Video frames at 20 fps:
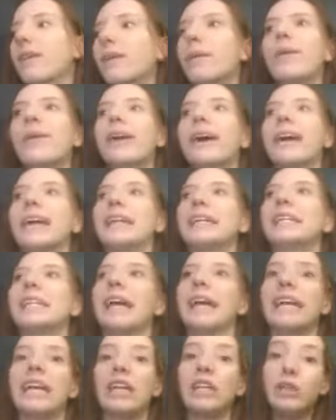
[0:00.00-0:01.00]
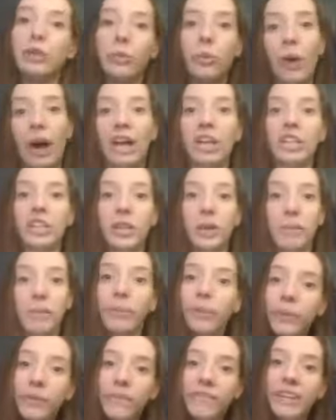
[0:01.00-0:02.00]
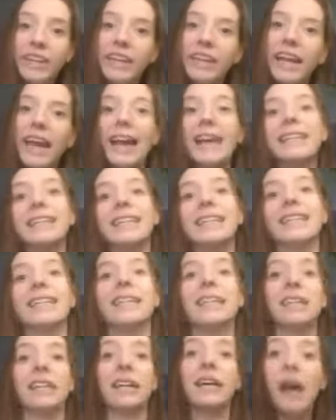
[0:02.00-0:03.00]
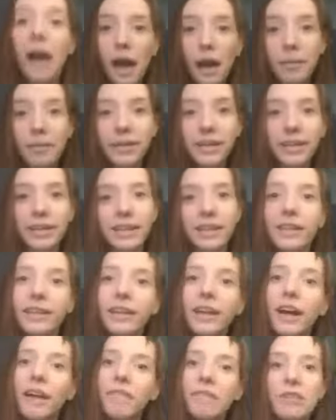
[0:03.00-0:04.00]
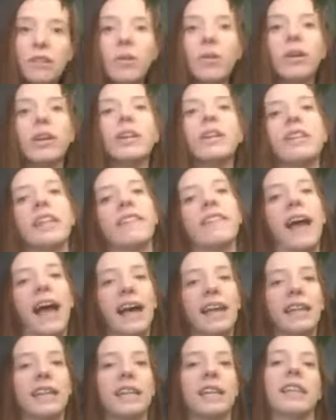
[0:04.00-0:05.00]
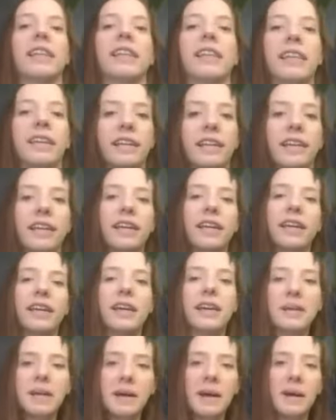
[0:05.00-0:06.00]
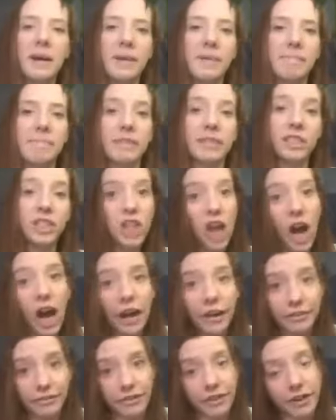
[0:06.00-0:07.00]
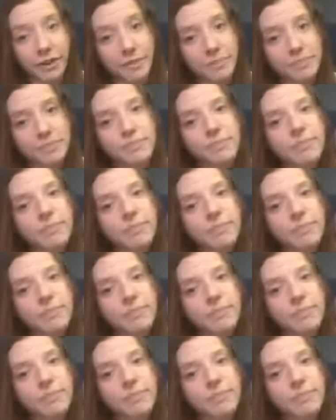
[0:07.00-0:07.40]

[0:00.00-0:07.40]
Or it's like you watch a movie, and it is a comedy of sorts, and that is the genre.